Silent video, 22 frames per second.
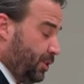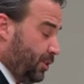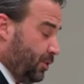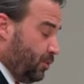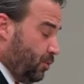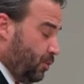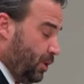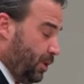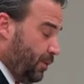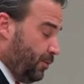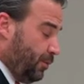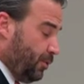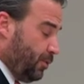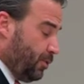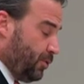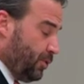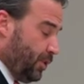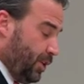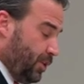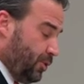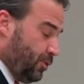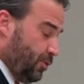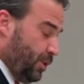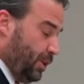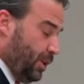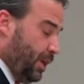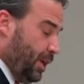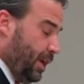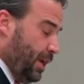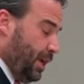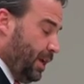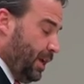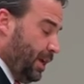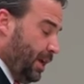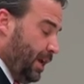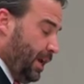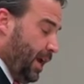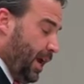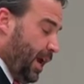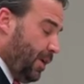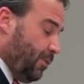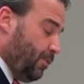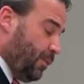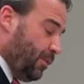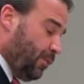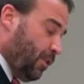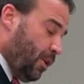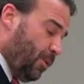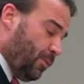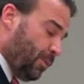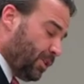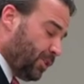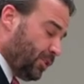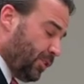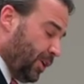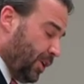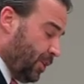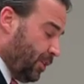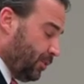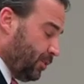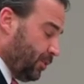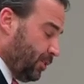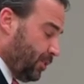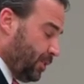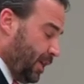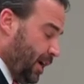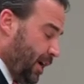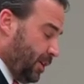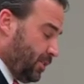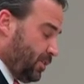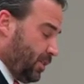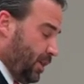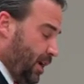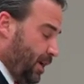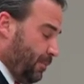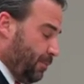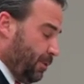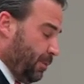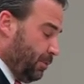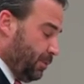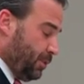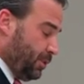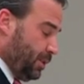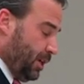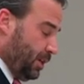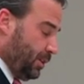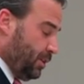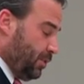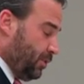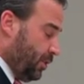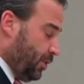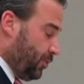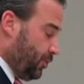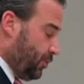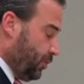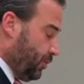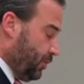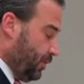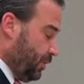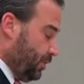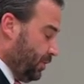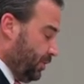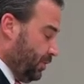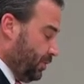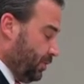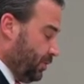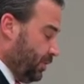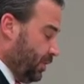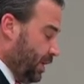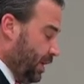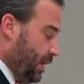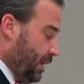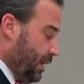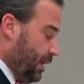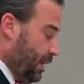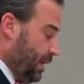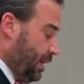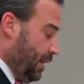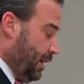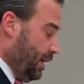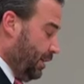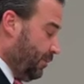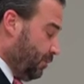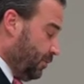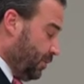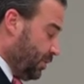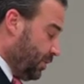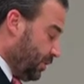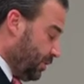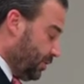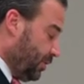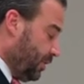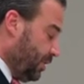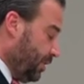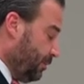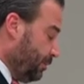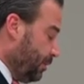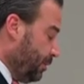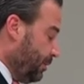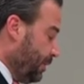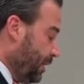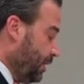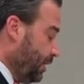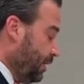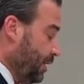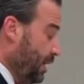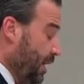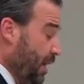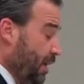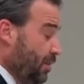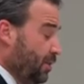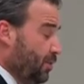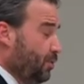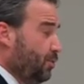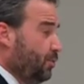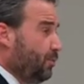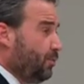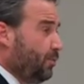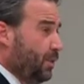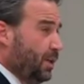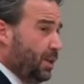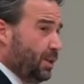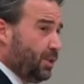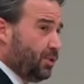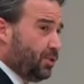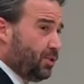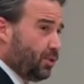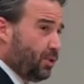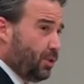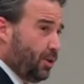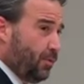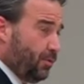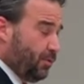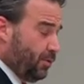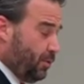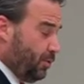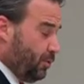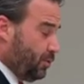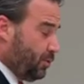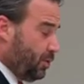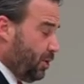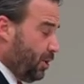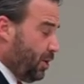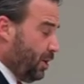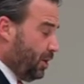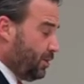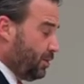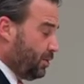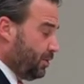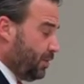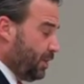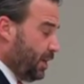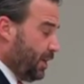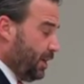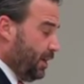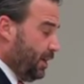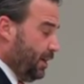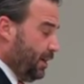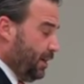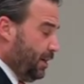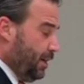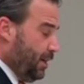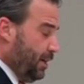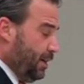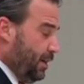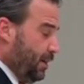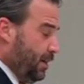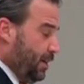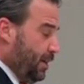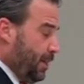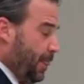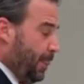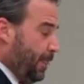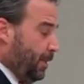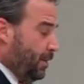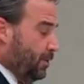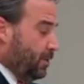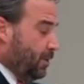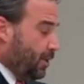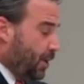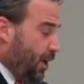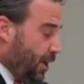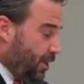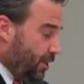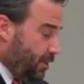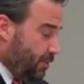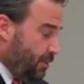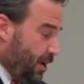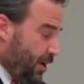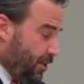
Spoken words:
in the 21st century, and we've always stayed under the tax cap while protecting all services, and have resisted implementing any new fees to cover those costs. Tonight, the